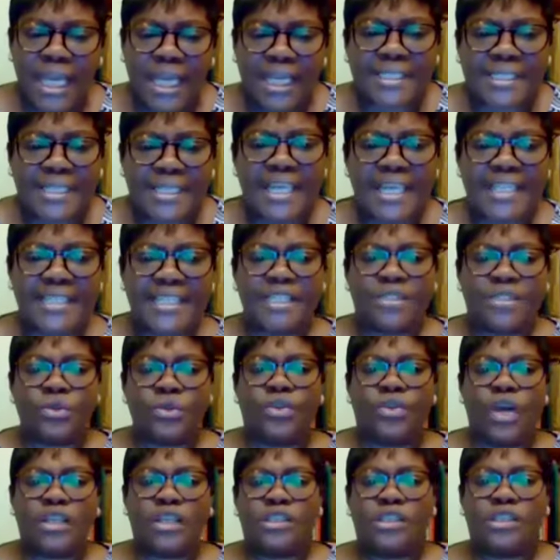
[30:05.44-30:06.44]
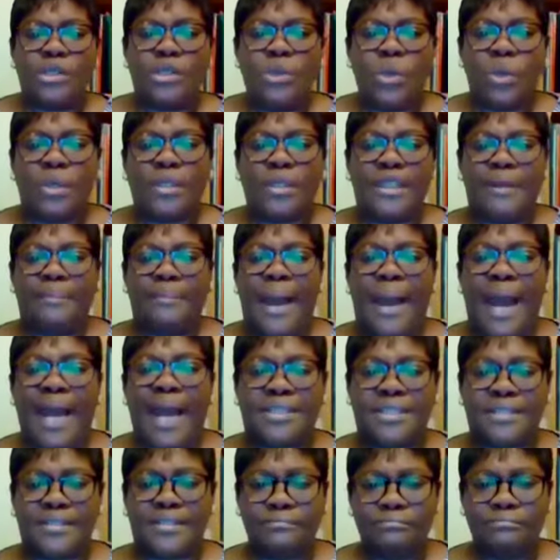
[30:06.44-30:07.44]
It's easy to just look the
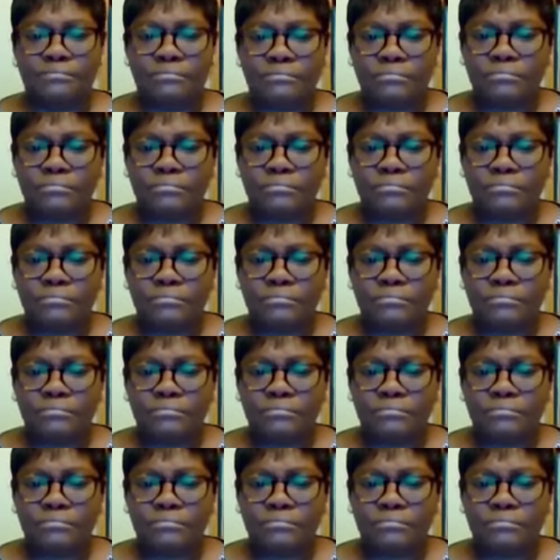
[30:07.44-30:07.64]
part